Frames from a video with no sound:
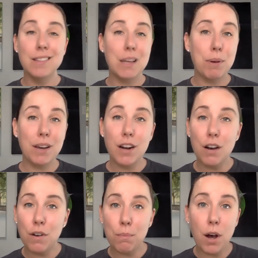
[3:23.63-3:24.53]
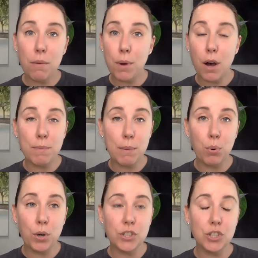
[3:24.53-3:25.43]
They pick it off, off, off my
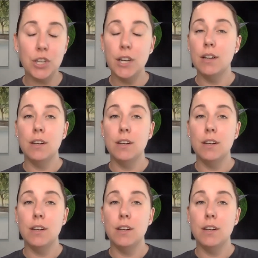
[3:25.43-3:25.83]
porch